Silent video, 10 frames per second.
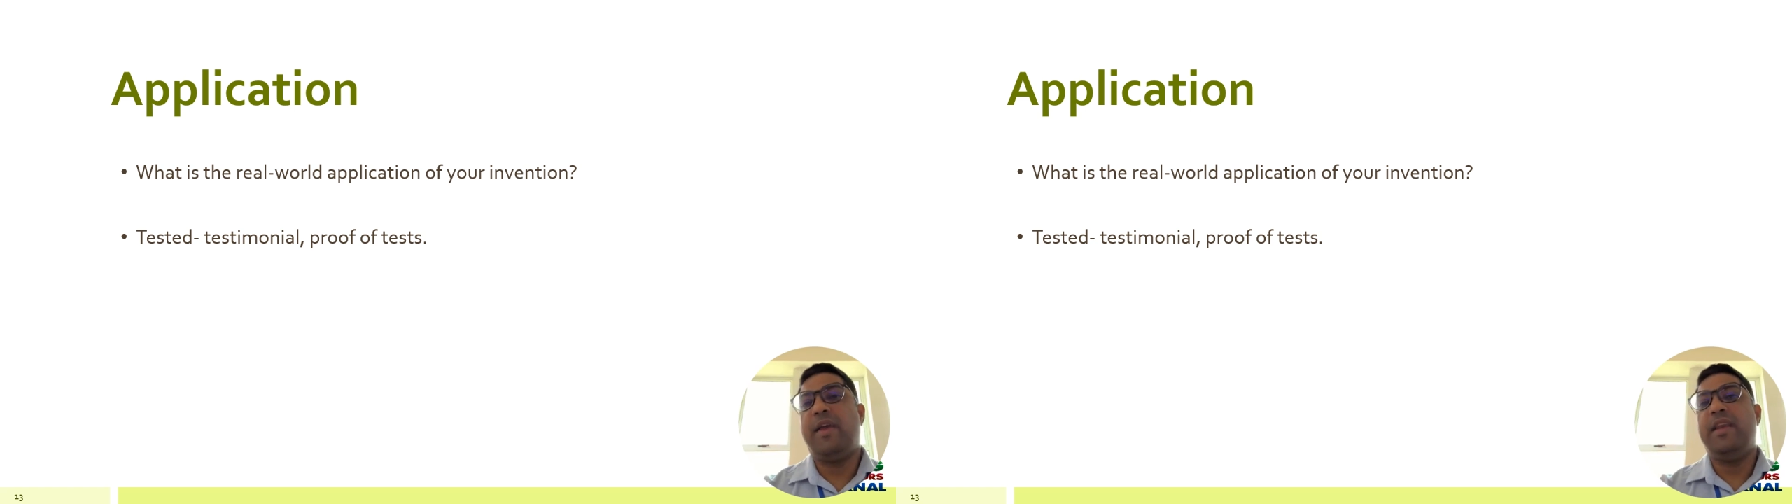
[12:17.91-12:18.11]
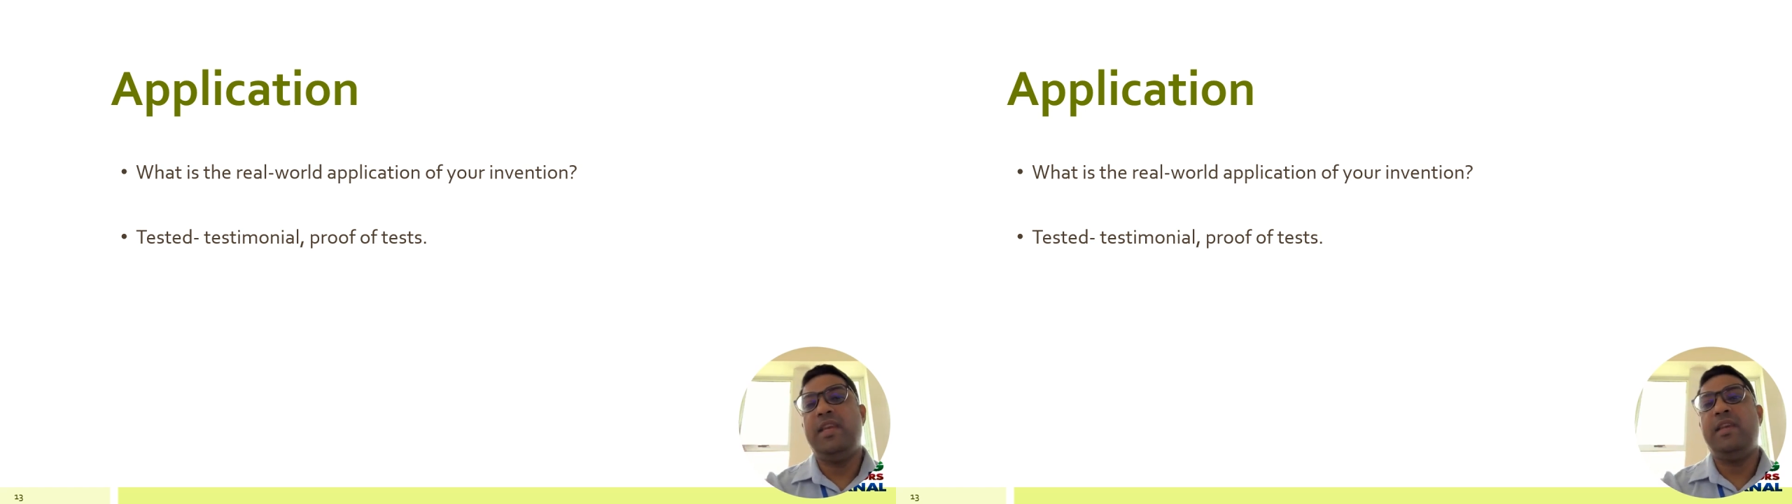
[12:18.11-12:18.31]

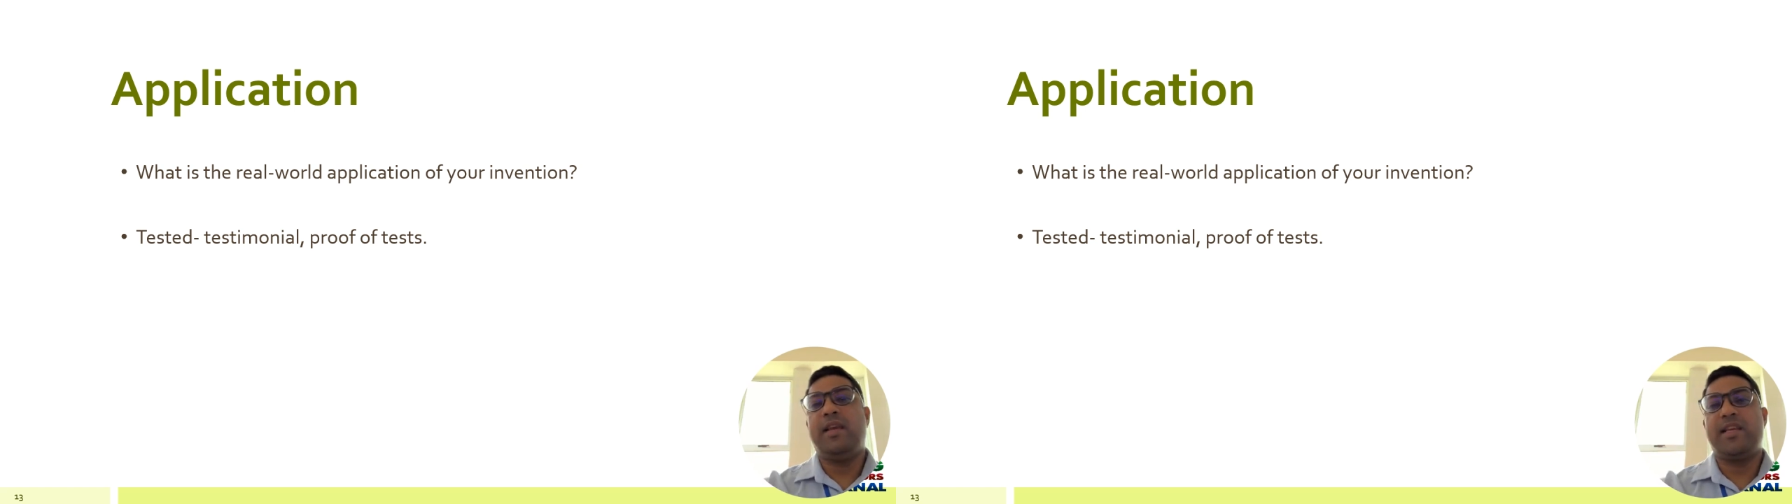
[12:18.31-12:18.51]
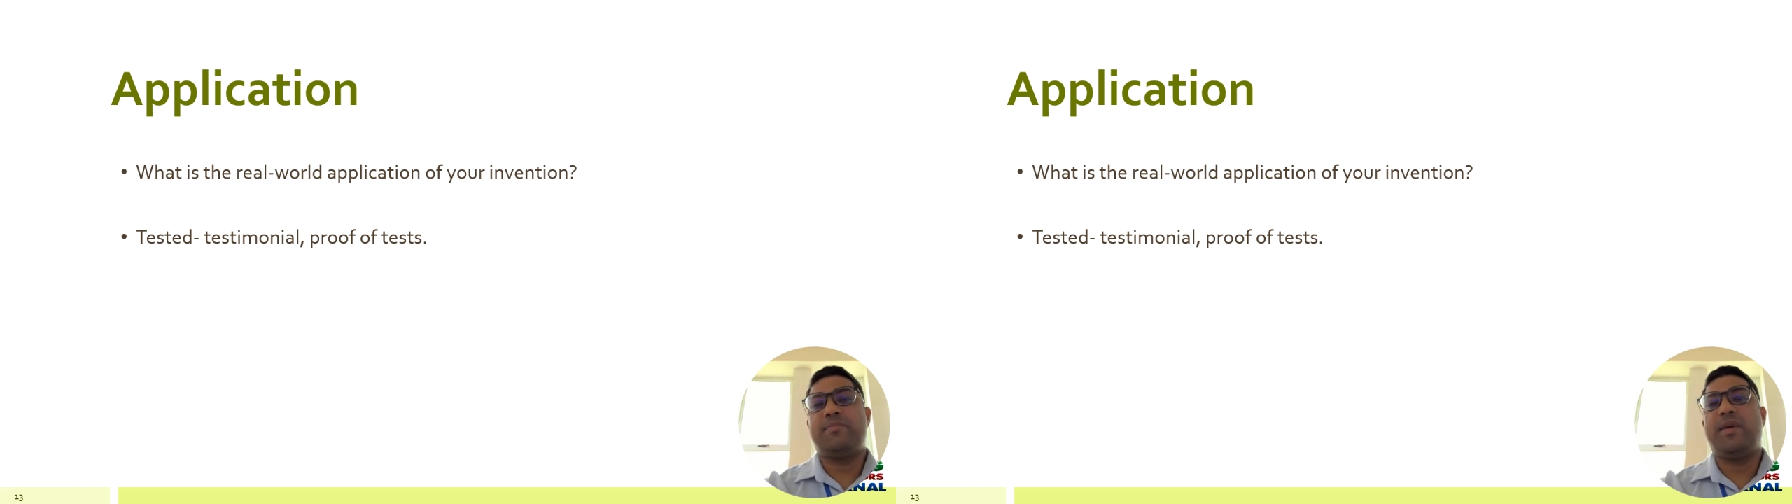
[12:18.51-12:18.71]
any
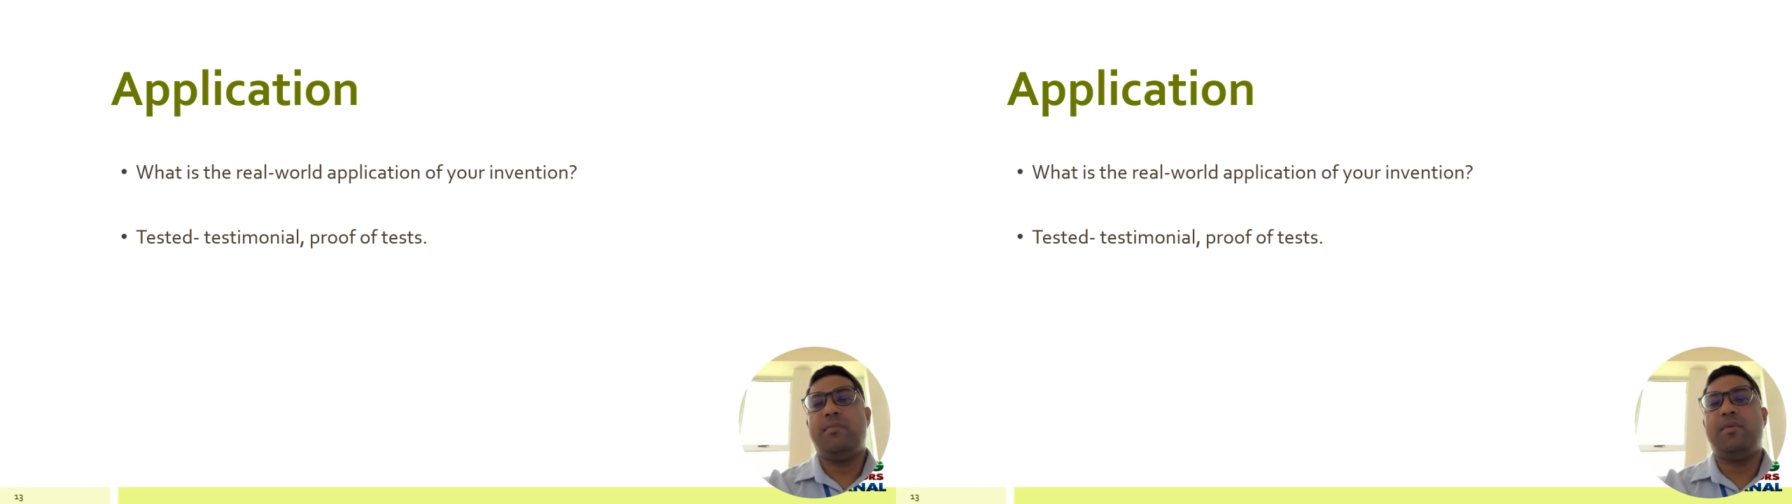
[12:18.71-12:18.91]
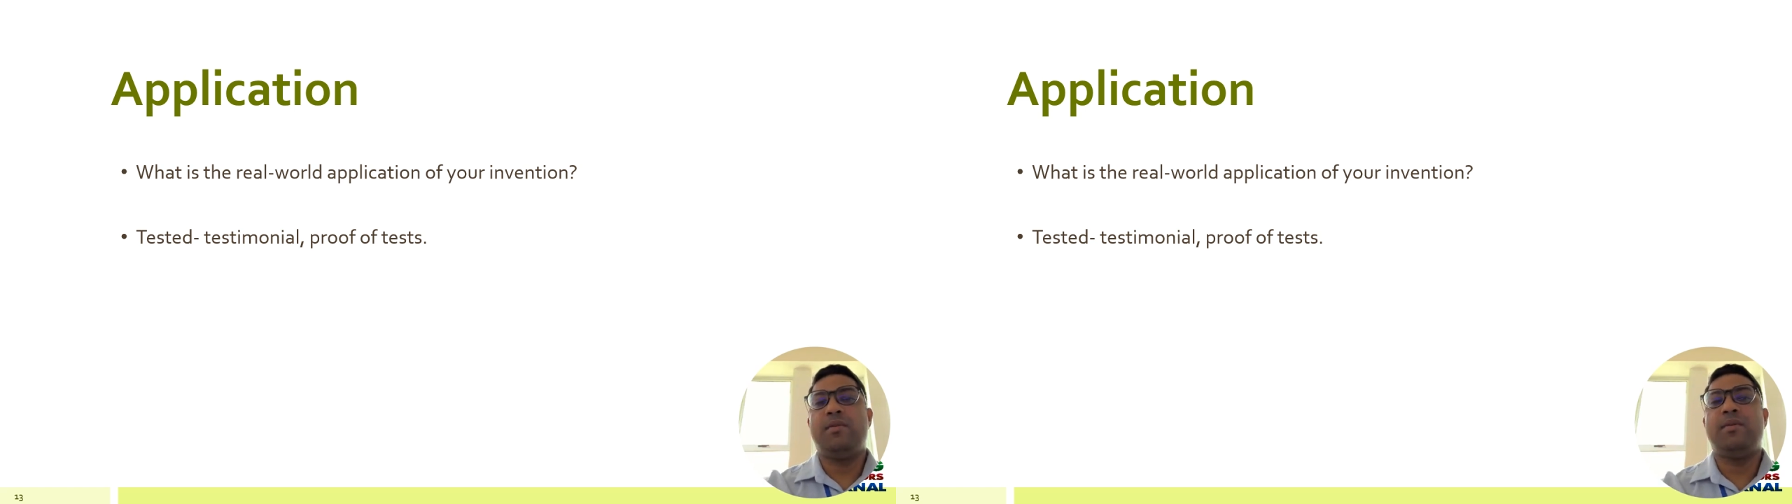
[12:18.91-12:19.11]

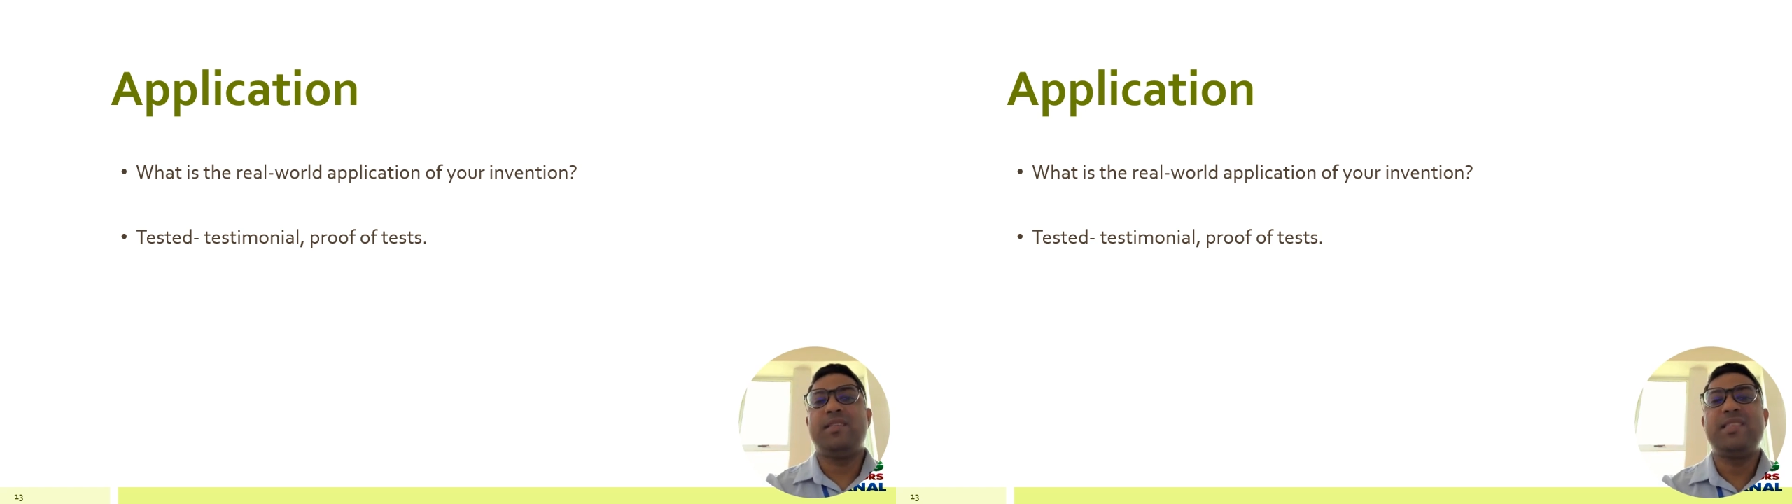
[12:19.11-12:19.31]
experiment,